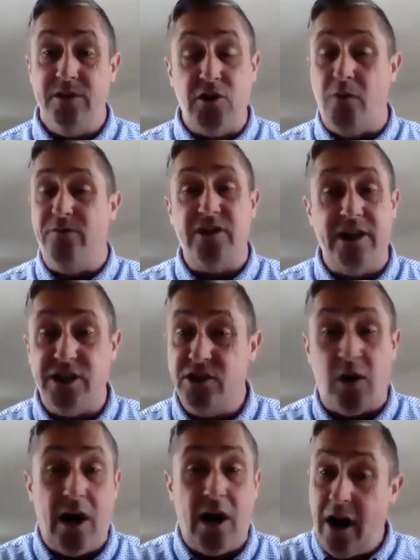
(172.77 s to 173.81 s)

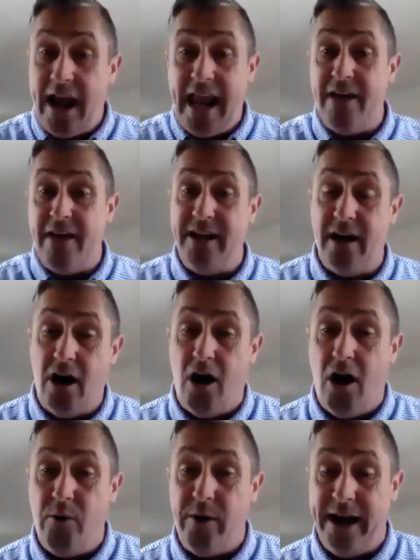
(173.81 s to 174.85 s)
conversations I hear having at
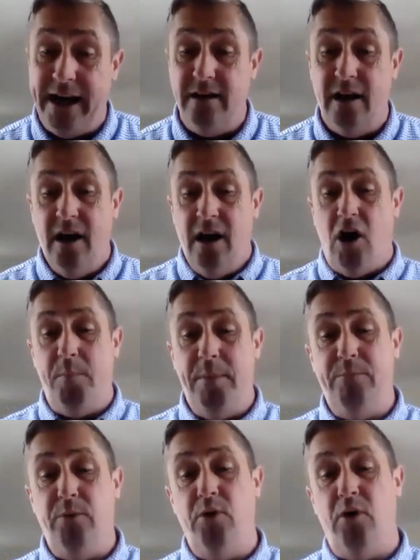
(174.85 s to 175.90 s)
our end are
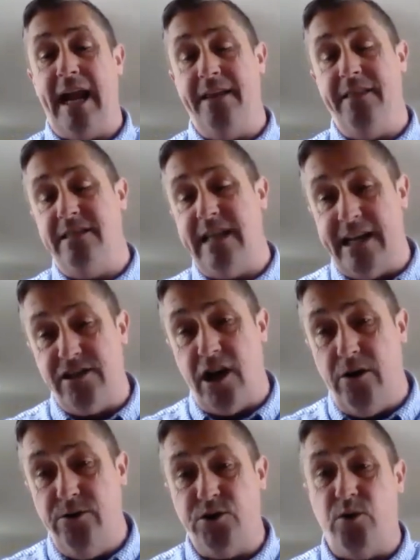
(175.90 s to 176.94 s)
people not getting the tax
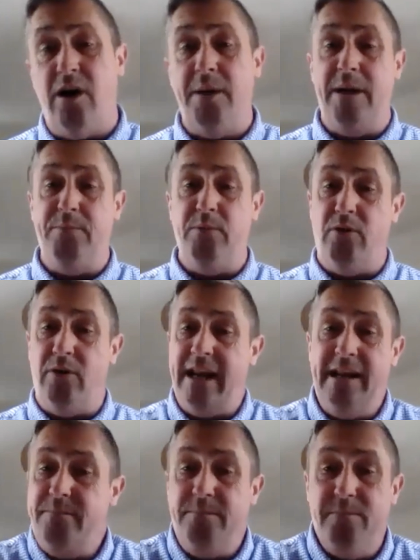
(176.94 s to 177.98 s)
codes right, people not
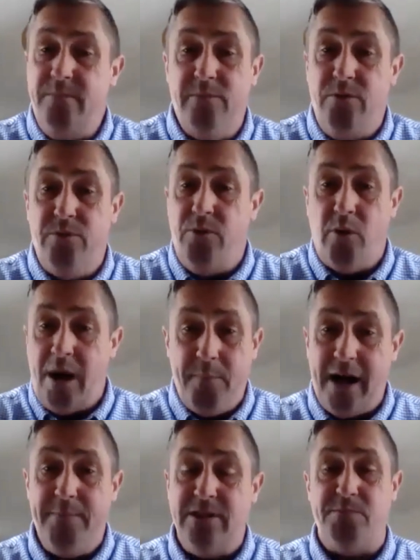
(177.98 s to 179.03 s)
getting the right
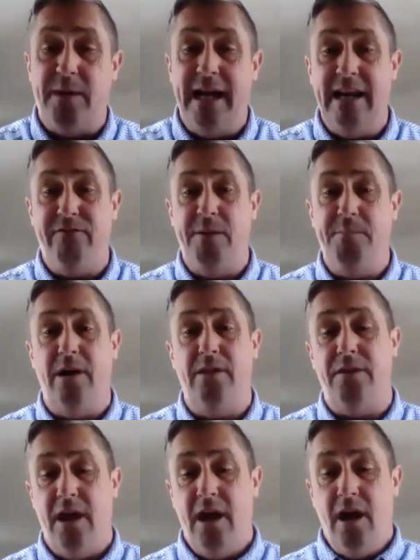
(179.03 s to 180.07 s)
payments made every
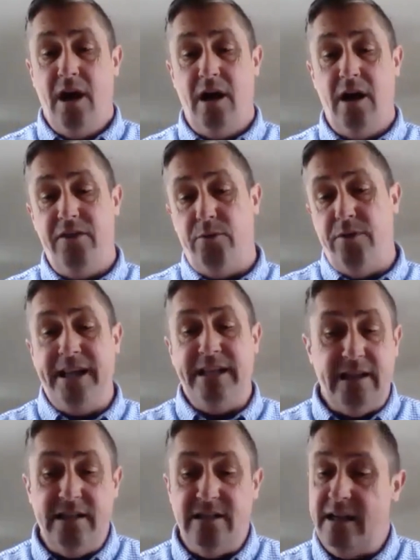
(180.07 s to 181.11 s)
month. There are things
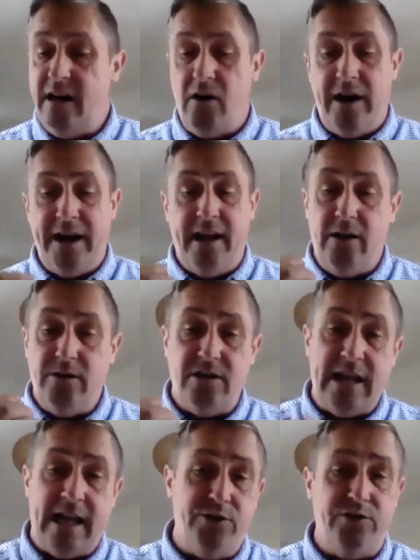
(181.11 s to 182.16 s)
to consider like
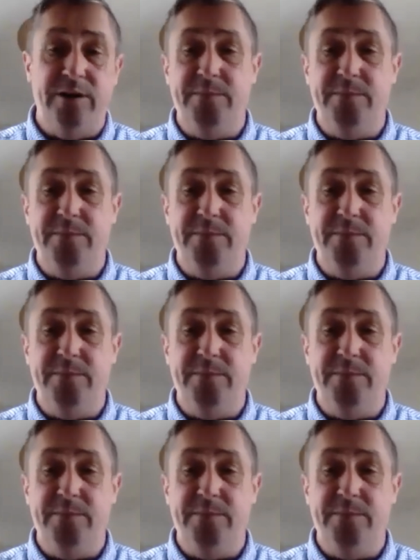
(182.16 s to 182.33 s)
statutory